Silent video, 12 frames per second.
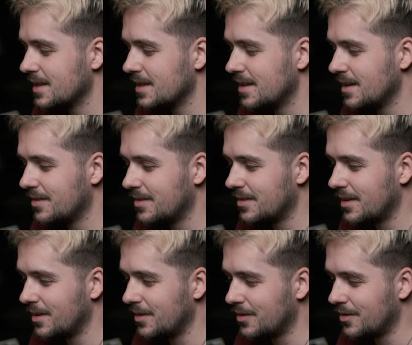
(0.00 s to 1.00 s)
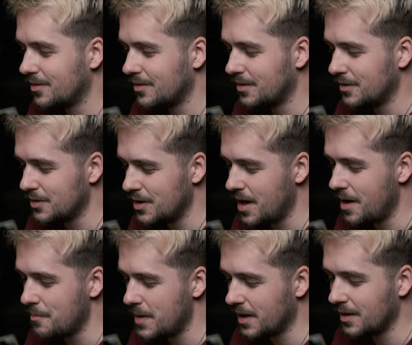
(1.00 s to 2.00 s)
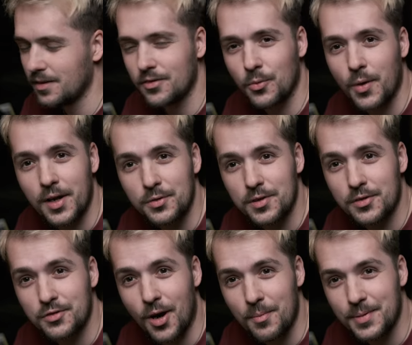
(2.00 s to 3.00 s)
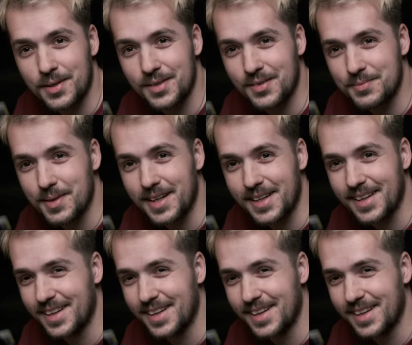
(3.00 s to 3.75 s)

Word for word: this is yeah making his way to the top of my